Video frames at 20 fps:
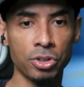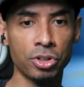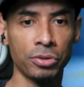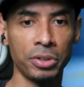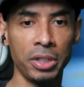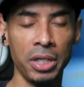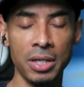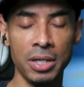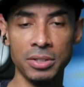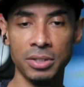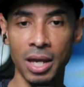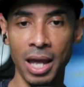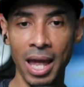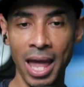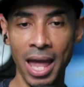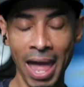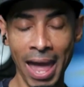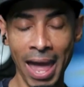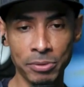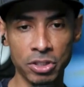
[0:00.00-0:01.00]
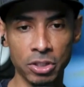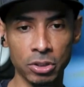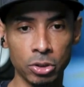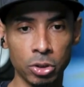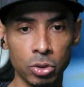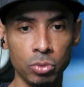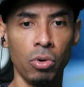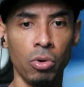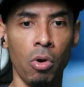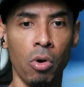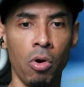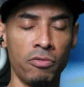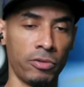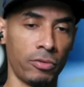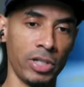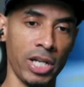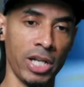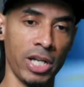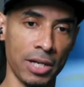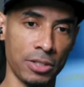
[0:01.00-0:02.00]
screen is an absolute
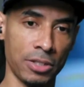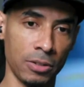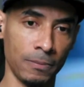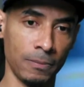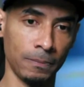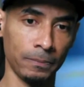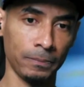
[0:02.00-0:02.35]
overreaction.